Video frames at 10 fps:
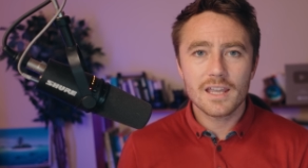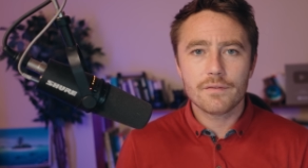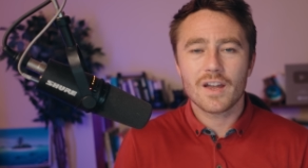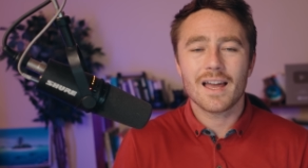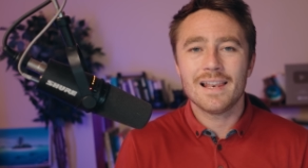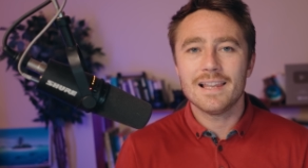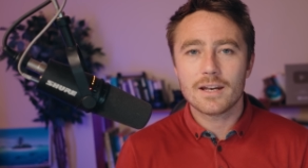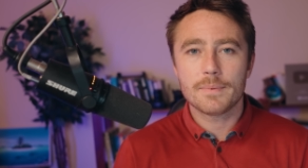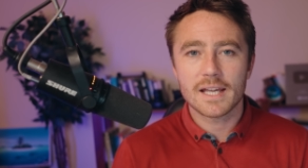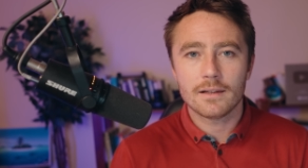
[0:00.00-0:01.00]
Think of it a
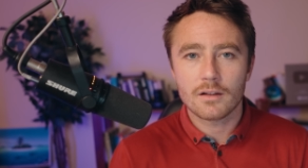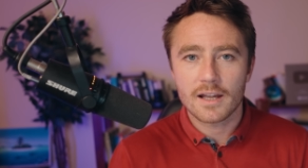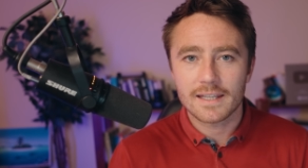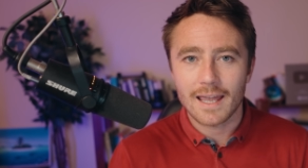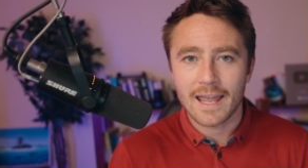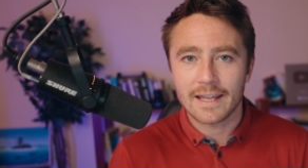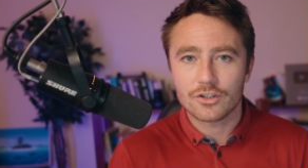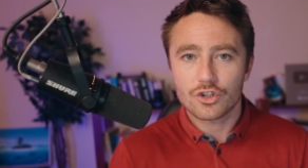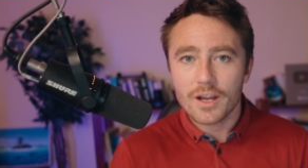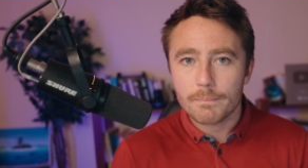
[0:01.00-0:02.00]
little bit like a
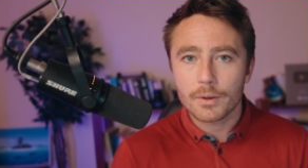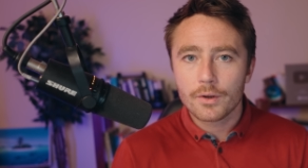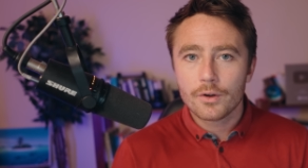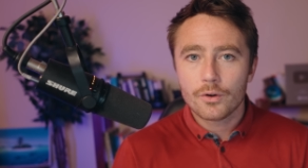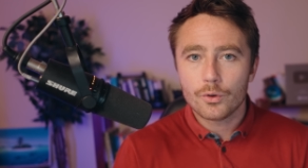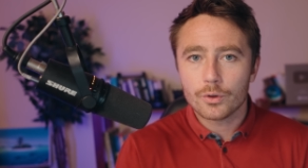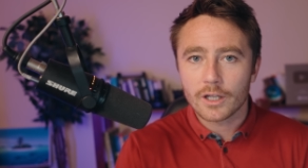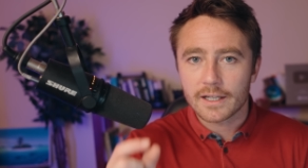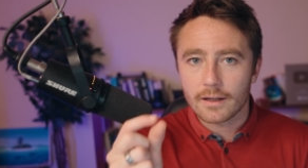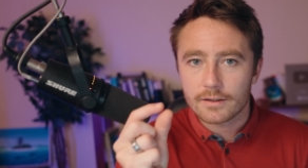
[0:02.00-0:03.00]
chip or
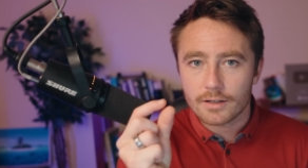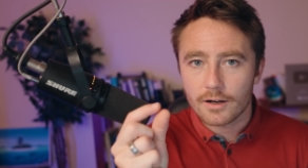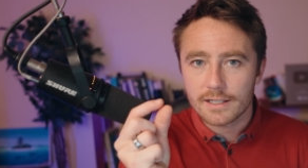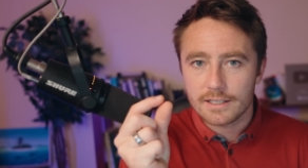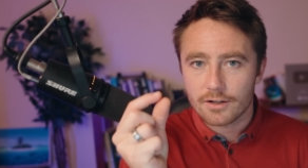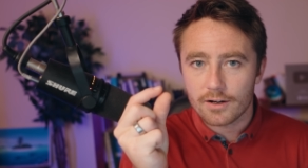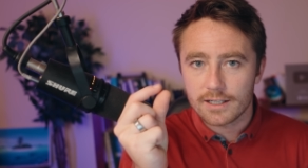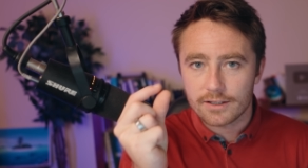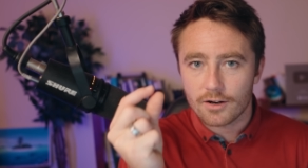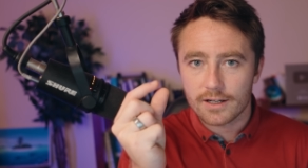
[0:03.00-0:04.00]
like a tiny,
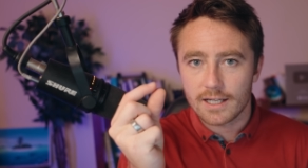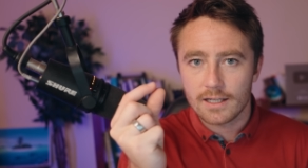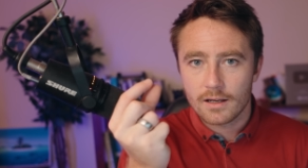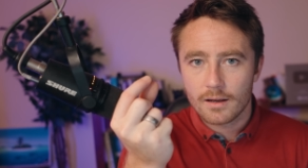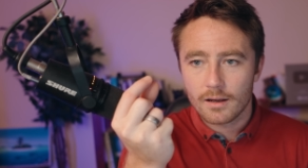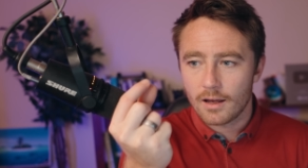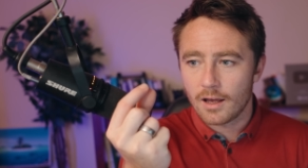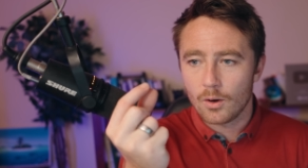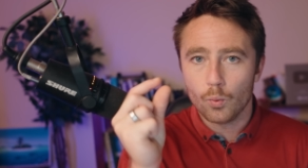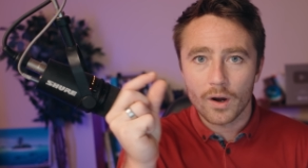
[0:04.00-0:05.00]
tiny, tiny
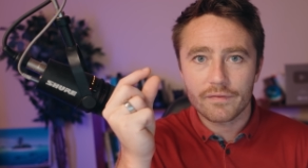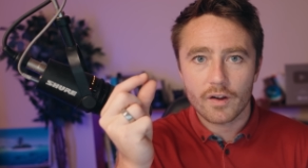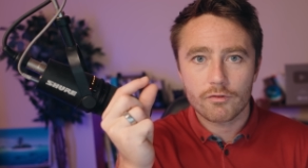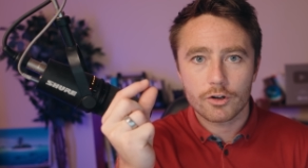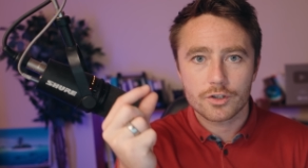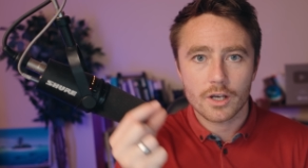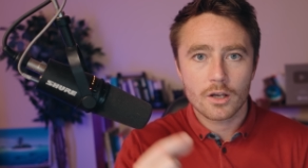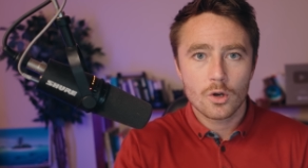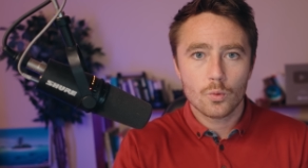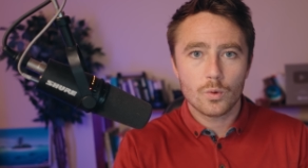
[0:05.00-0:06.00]
uh, Wi Fi
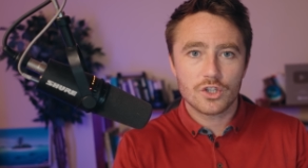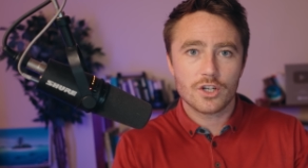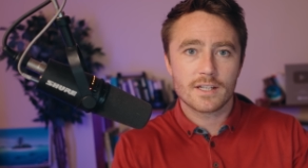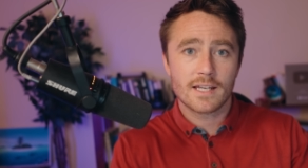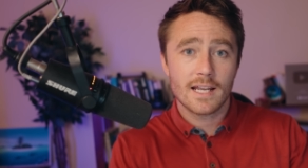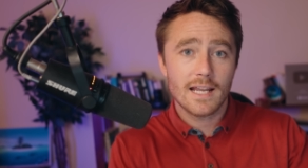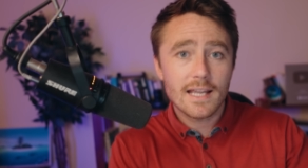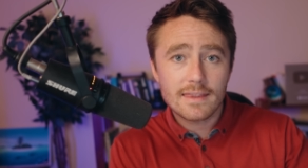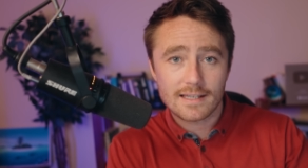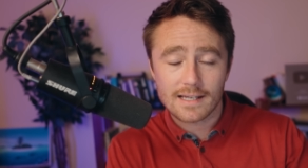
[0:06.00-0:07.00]
router, which is
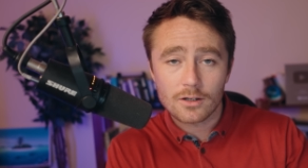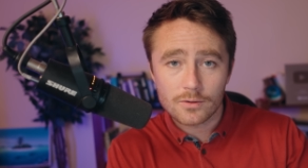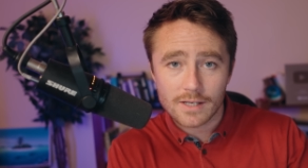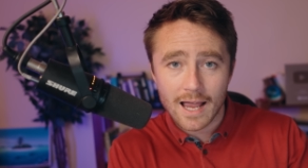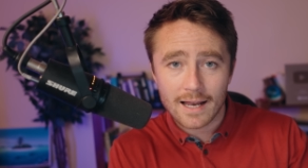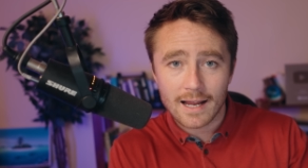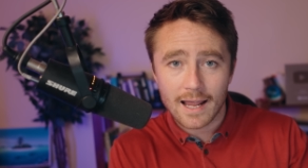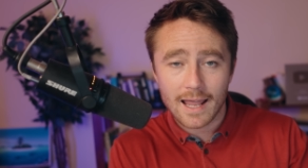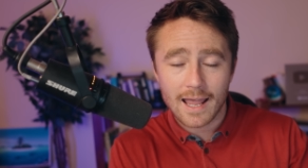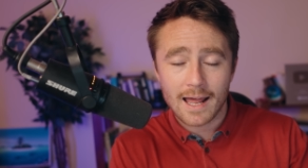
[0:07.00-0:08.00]
in the cells
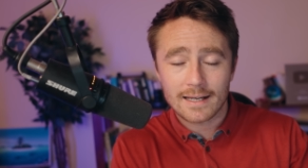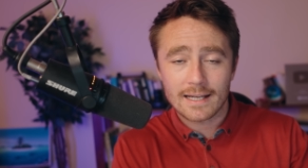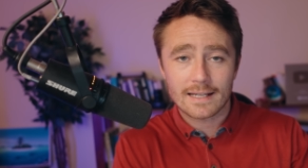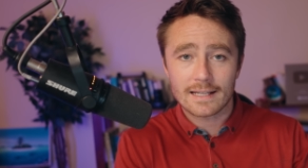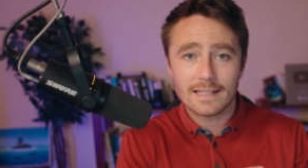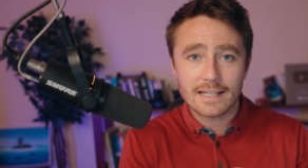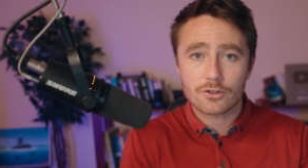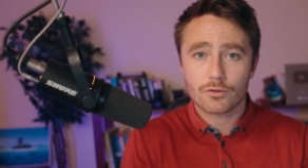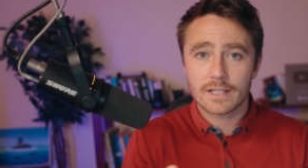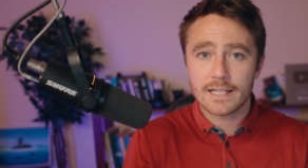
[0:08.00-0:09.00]
and, and it can
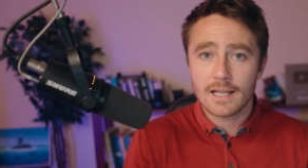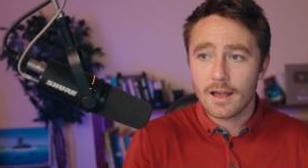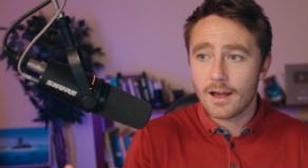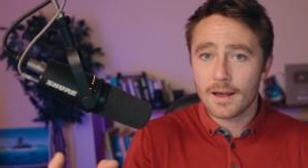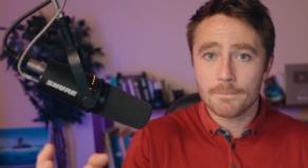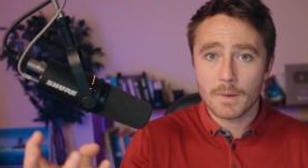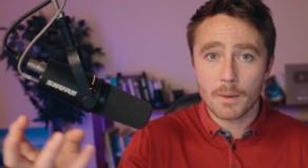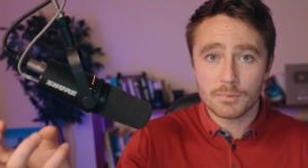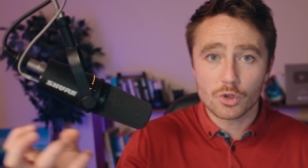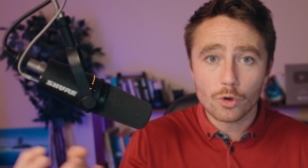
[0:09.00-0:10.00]
literally um,
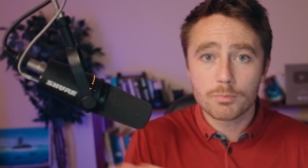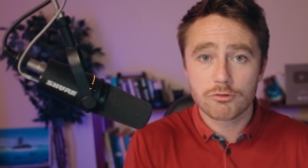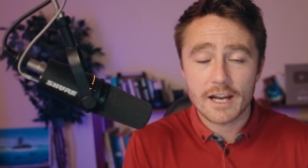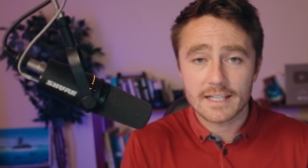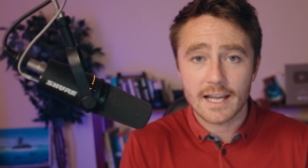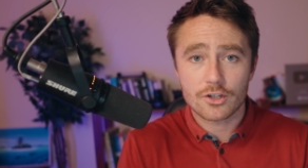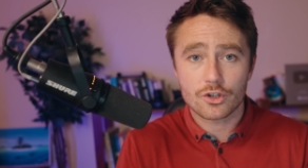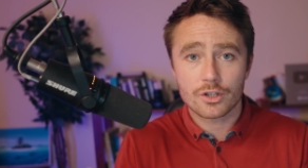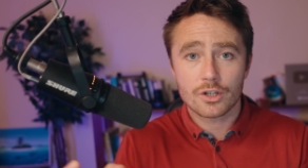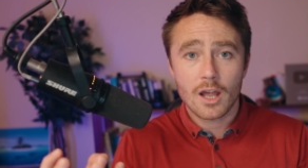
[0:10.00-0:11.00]
absorb
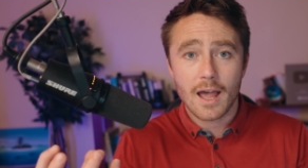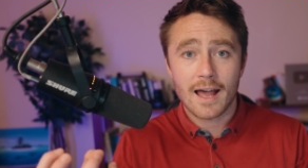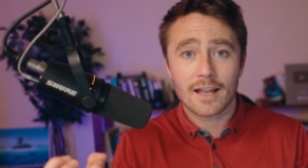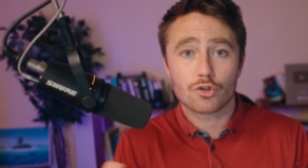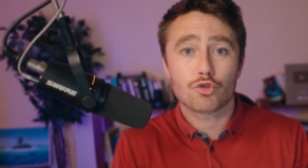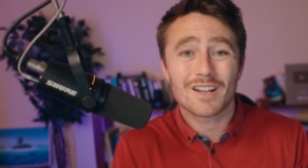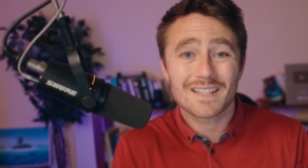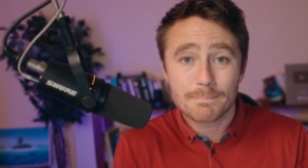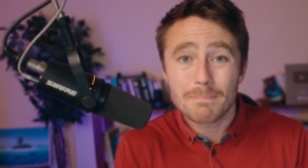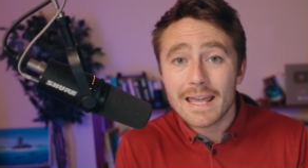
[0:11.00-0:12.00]
radiation and
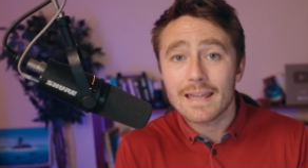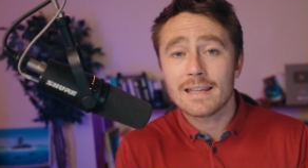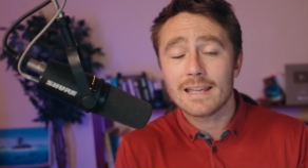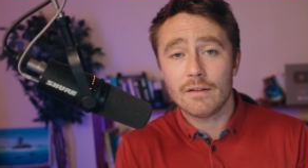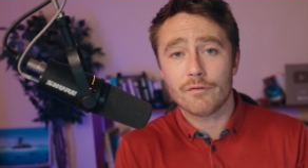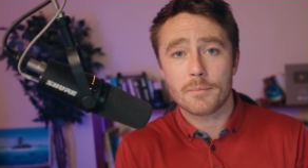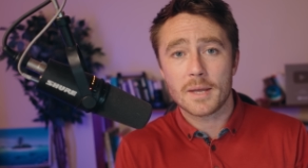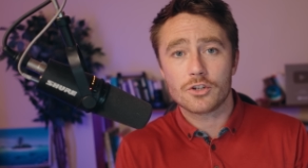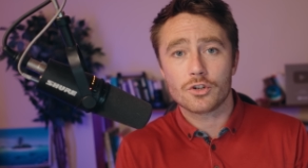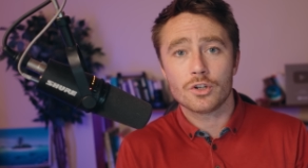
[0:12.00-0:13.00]
transmit
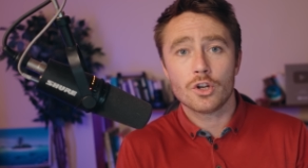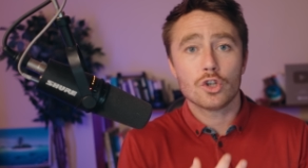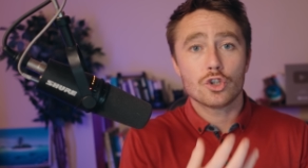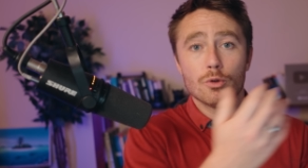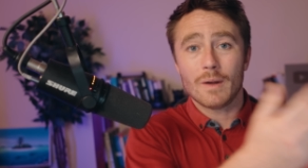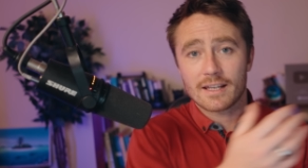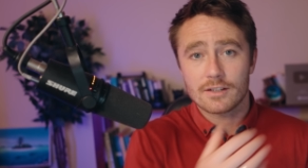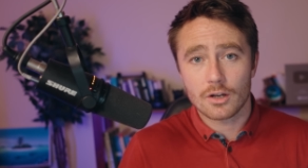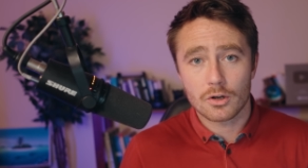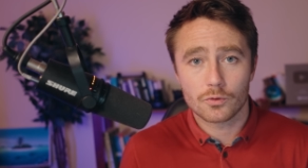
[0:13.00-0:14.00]
information to
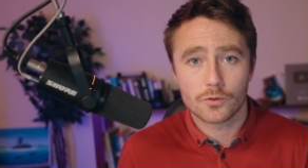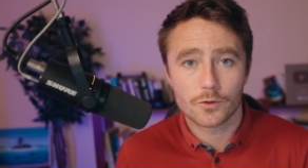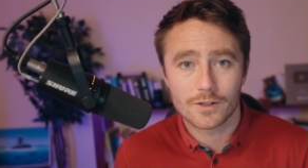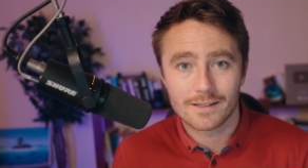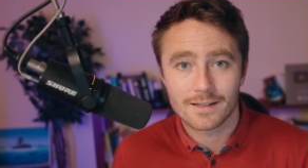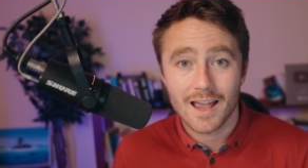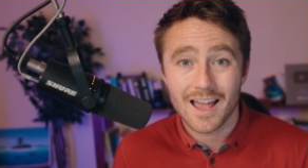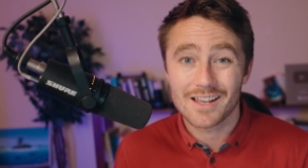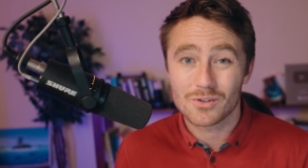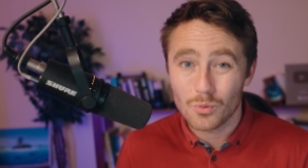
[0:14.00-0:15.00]
external sources as